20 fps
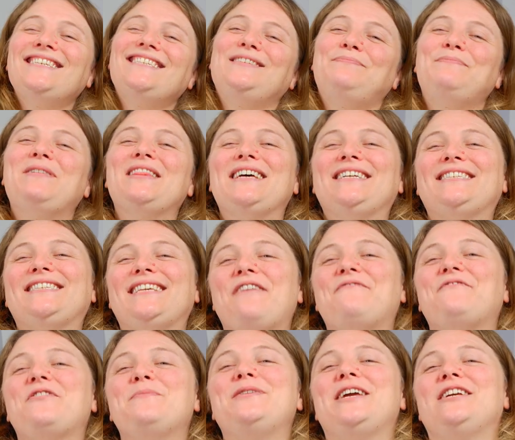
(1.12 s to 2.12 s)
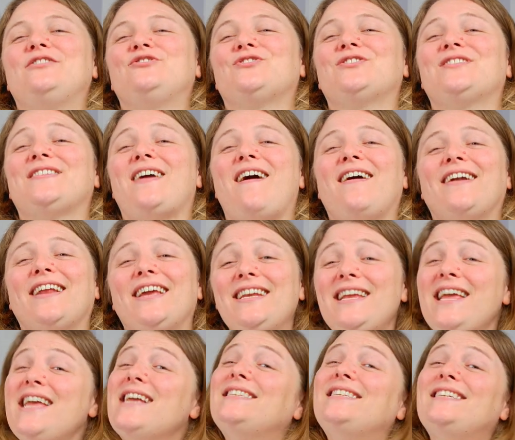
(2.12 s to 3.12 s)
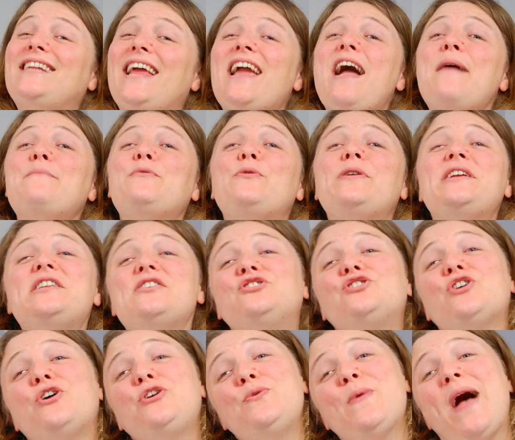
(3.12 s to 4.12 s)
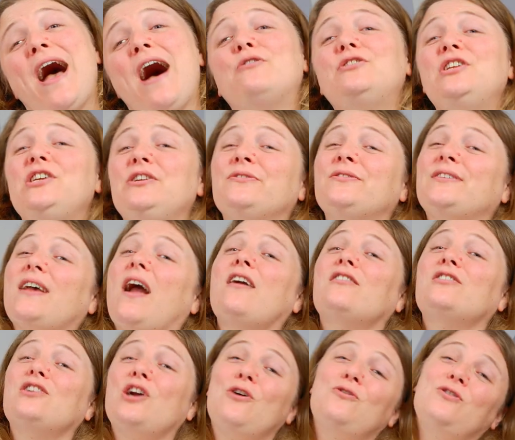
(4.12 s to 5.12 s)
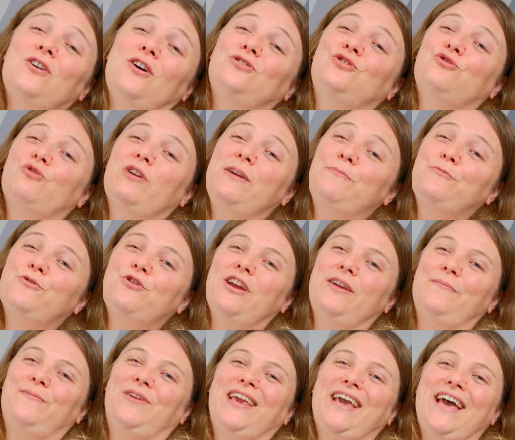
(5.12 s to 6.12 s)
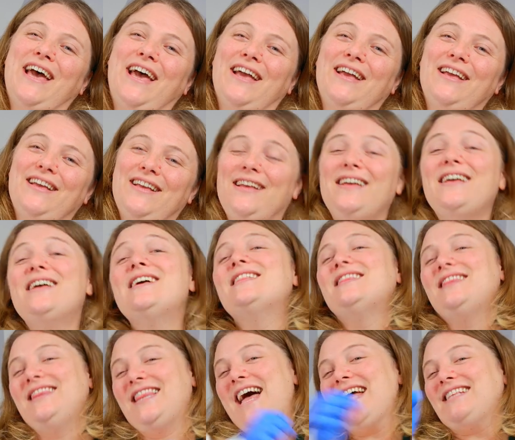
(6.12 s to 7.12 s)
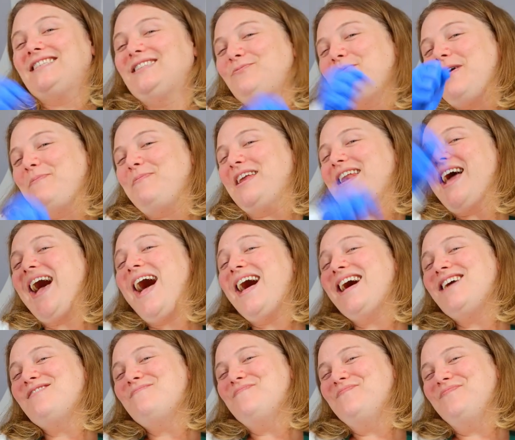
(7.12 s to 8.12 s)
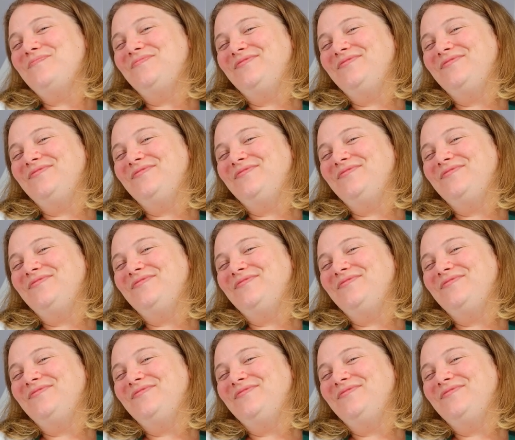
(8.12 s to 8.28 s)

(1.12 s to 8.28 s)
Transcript: it's Melissa from Nature's Garden. Today I'm going to show you how to use our Cocoa Dream Cream Kit. Let's whip it up!